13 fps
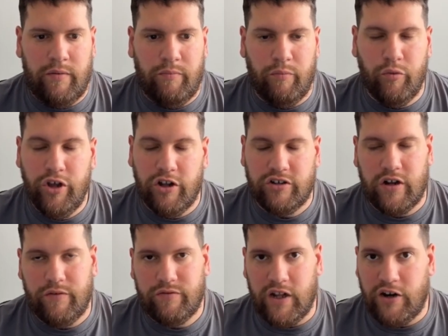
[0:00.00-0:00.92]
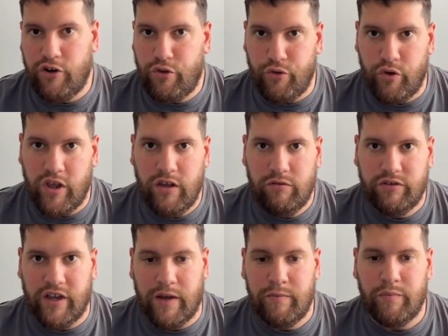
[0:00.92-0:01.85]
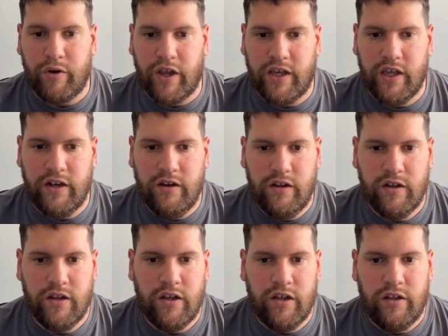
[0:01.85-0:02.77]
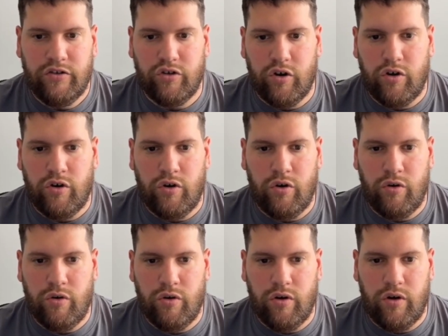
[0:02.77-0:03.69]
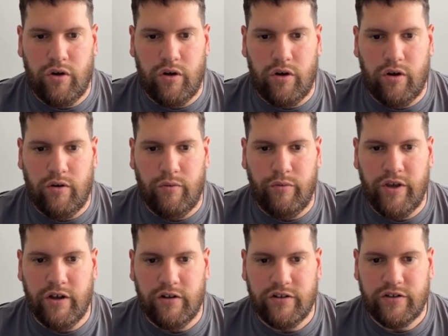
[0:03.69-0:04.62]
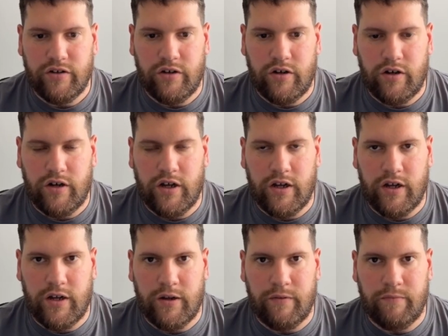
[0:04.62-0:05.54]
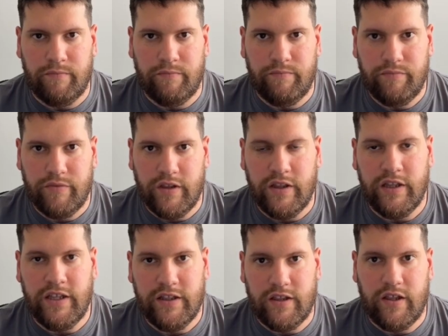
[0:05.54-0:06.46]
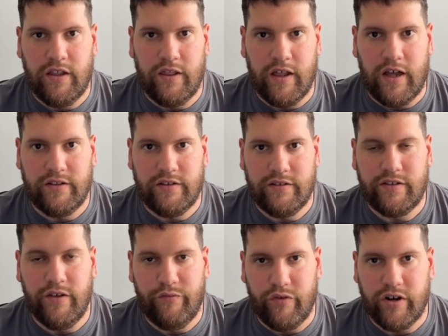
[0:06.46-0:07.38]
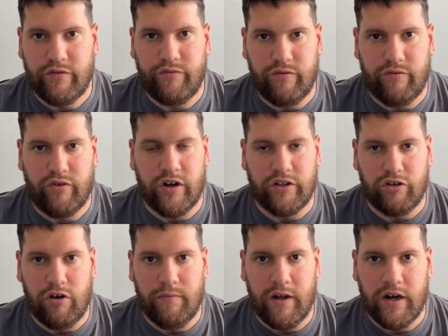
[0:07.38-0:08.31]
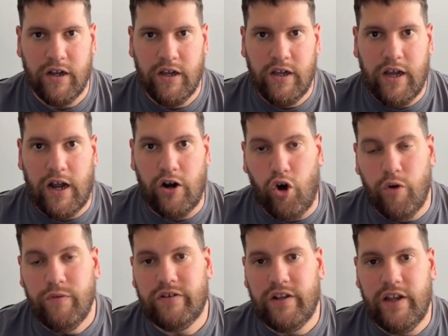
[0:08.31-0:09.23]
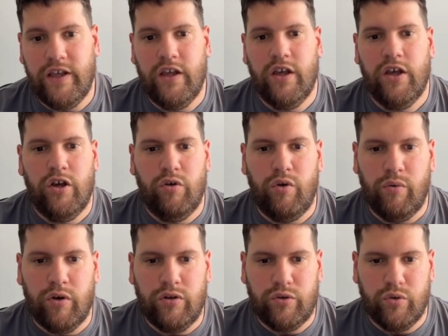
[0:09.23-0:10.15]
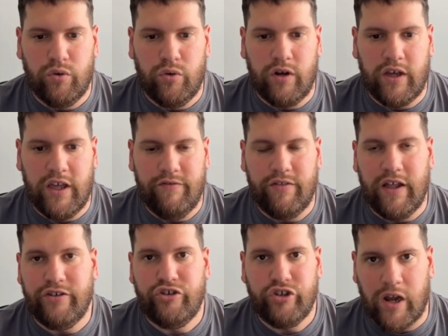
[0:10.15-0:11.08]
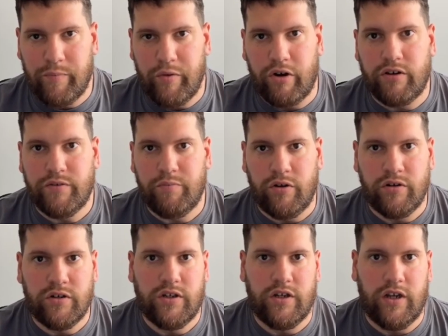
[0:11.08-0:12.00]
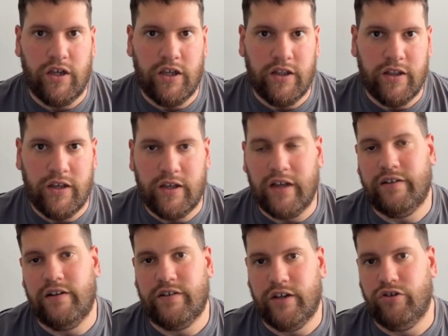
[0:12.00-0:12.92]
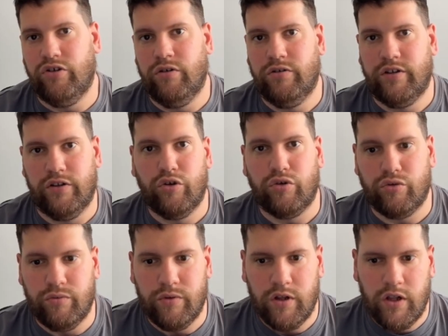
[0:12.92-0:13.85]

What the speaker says: We also have turn 3, which are heavy braking. So we also need that stiffer front roll bar, and obviously we want to give that sharper response in the castle section, sector 2.